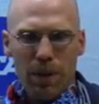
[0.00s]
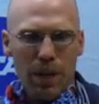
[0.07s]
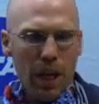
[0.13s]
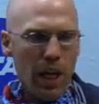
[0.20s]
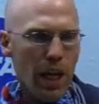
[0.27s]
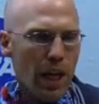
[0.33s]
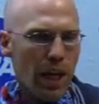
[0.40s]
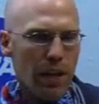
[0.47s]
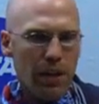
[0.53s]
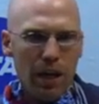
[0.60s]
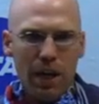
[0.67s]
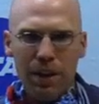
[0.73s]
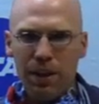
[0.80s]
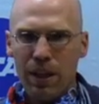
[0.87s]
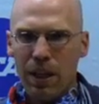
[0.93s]
Yeah,
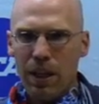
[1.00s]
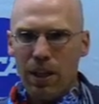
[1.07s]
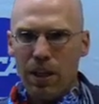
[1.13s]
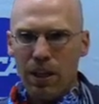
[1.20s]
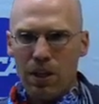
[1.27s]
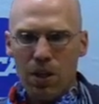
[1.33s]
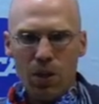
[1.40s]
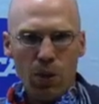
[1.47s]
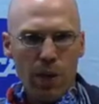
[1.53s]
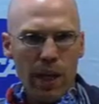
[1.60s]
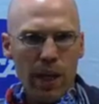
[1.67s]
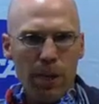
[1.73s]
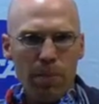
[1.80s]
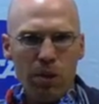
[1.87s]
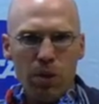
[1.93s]
I think it's a
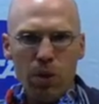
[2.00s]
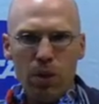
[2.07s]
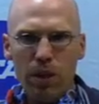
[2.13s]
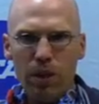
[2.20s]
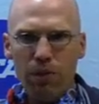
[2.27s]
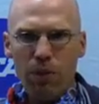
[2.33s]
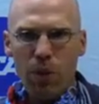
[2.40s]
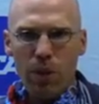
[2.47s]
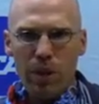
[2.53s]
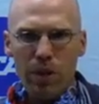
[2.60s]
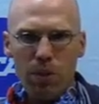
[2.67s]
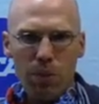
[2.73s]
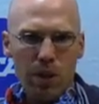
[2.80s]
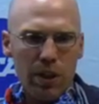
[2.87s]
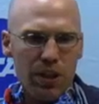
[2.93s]
great opportunity for
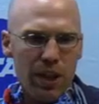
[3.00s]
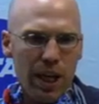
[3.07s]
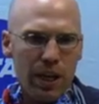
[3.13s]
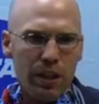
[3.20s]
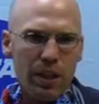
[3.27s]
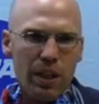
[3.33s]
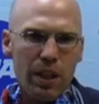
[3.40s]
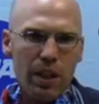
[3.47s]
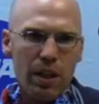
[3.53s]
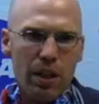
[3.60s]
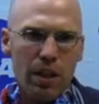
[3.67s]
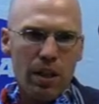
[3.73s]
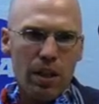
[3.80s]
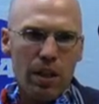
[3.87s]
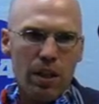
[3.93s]
us. We're excited to get
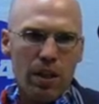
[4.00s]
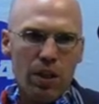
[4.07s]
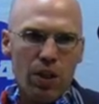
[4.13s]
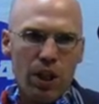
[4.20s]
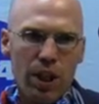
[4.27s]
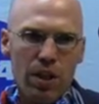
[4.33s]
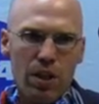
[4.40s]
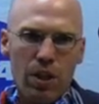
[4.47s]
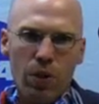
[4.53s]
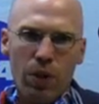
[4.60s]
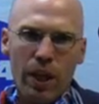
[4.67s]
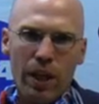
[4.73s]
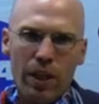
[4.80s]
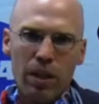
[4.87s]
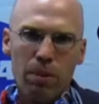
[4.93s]
the chance to go
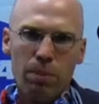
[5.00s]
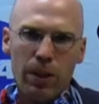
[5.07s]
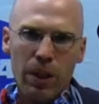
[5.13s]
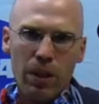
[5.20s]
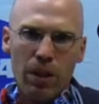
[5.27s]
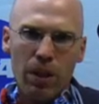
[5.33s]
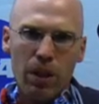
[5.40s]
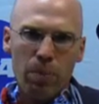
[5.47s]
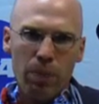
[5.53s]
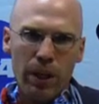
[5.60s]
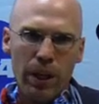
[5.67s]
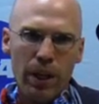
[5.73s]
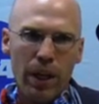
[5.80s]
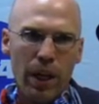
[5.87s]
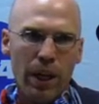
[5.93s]
out and compete a little
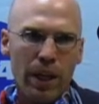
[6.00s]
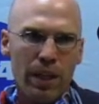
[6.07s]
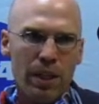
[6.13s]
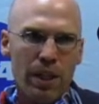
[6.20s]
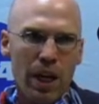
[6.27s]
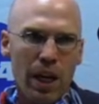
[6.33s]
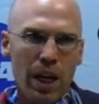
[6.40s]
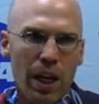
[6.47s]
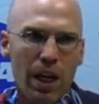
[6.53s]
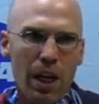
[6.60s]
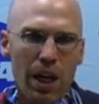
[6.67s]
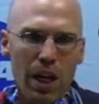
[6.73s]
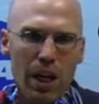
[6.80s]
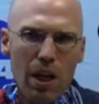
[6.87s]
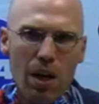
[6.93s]
bit, and
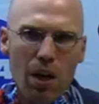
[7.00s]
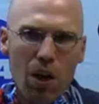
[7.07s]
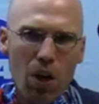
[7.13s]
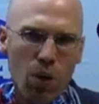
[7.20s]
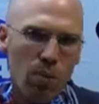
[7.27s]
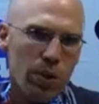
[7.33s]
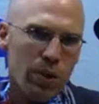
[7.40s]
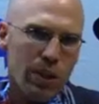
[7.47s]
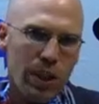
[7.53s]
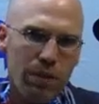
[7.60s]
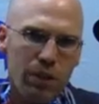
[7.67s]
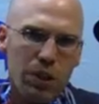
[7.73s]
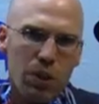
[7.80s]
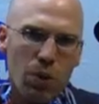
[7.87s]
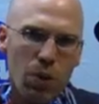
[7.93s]
almost
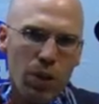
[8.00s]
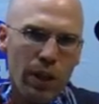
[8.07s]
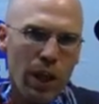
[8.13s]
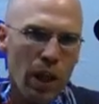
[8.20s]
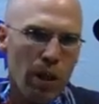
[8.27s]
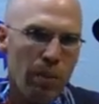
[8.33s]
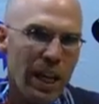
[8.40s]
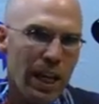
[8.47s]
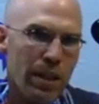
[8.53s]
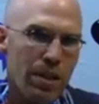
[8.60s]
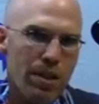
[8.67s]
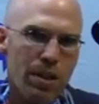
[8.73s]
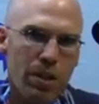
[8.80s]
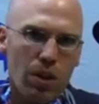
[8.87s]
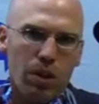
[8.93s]
every school in the RMAC
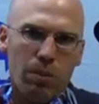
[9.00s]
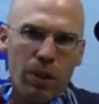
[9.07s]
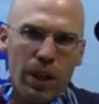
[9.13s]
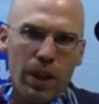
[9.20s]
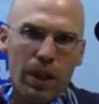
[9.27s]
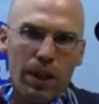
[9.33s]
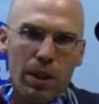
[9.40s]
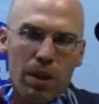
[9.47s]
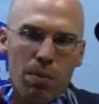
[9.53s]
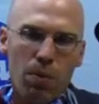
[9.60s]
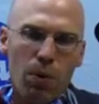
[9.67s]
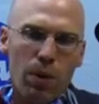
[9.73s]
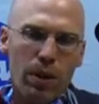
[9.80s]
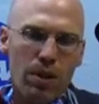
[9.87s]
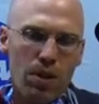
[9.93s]
is still competing at this
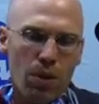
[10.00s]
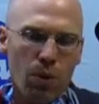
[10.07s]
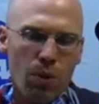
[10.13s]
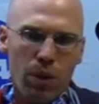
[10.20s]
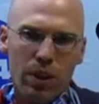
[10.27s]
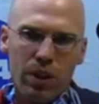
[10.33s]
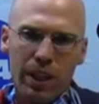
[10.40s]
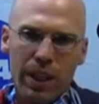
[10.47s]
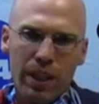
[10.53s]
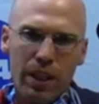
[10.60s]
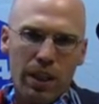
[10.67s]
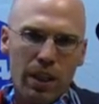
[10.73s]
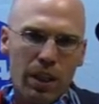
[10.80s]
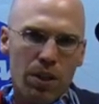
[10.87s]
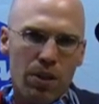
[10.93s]
point, so we're
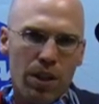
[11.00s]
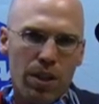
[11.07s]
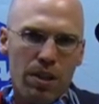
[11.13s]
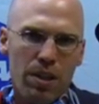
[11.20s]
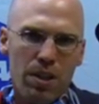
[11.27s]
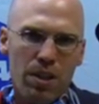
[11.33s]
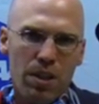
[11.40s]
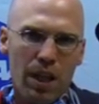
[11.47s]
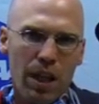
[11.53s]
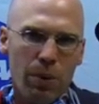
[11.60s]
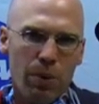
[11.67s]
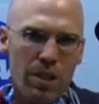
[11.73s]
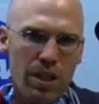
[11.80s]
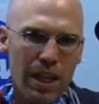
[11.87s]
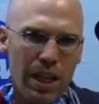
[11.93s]
excited to get a chance to see
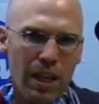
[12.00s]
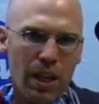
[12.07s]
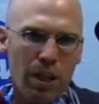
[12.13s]
how we stack